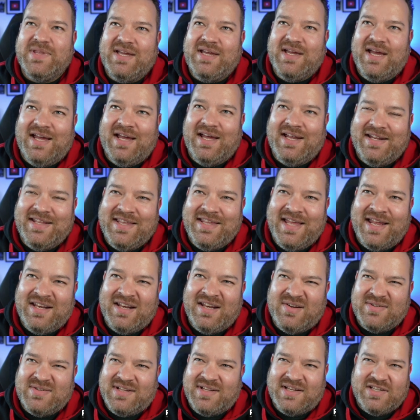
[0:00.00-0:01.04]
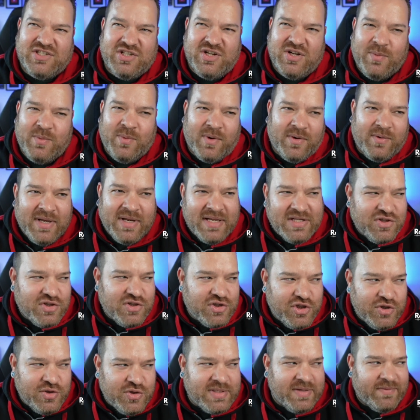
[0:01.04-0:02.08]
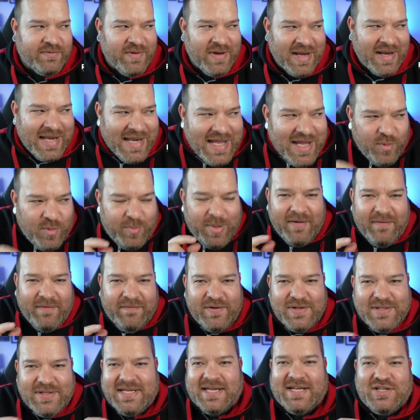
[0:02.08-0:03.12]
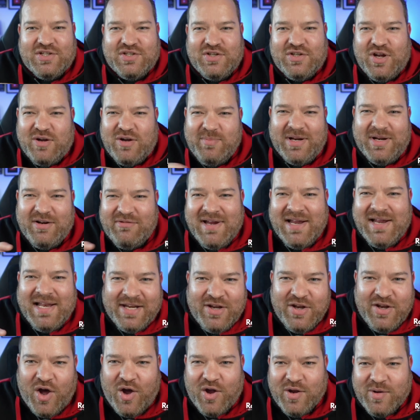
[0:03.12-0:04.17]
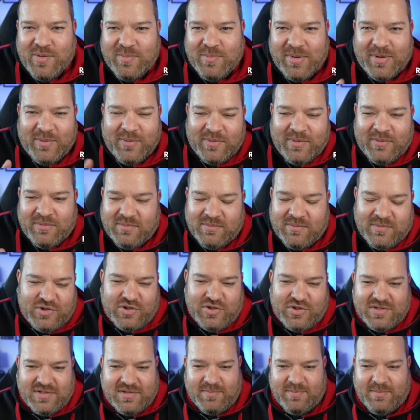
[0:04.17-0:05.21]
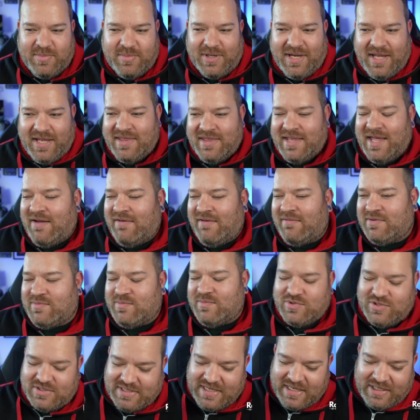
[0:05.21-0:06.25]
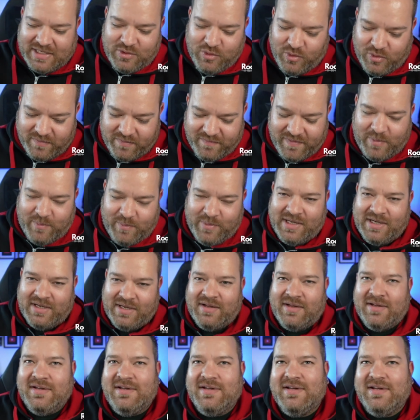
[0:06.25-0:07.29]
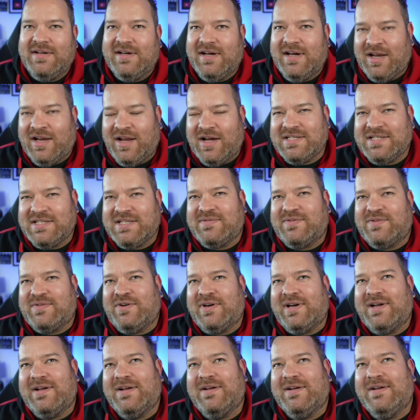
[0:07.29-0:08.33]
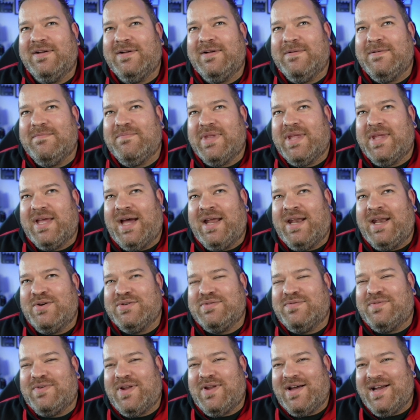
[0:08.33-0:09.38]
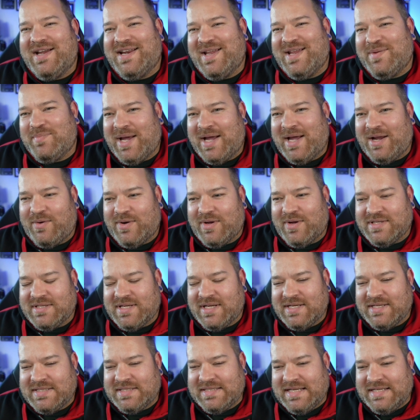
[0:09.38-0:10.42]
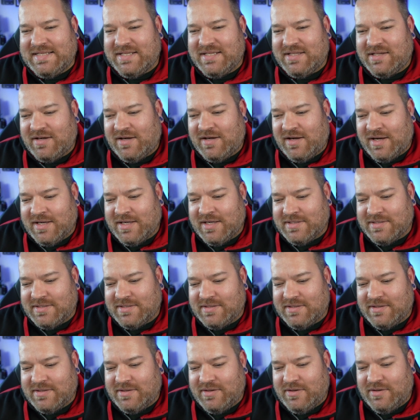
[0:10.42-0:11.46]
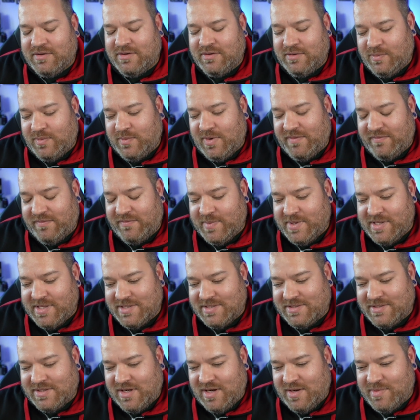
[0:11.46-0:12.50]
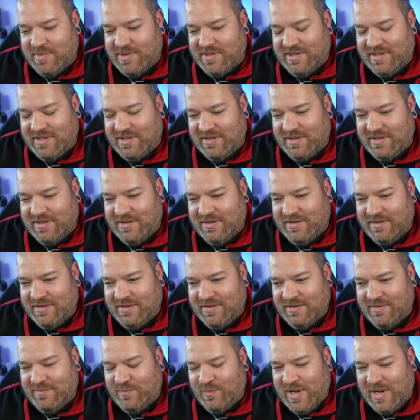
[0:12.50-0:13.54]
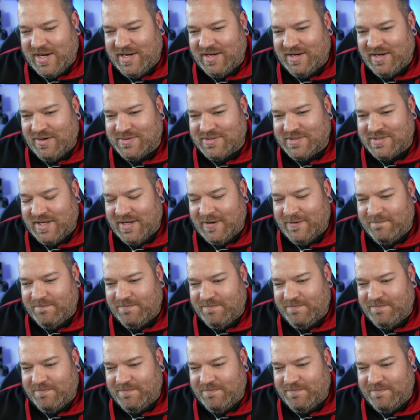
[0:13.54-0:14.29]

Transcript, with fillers: And in the end, I was like, do you know what? Let's just use it for a little bit of footage. Nobody will really know, but we'll just put it in there and just ignore the fact we need a license for it. And I was flying it backwards, and I said to the guys who worked for me at the time and at the wedding, I was like,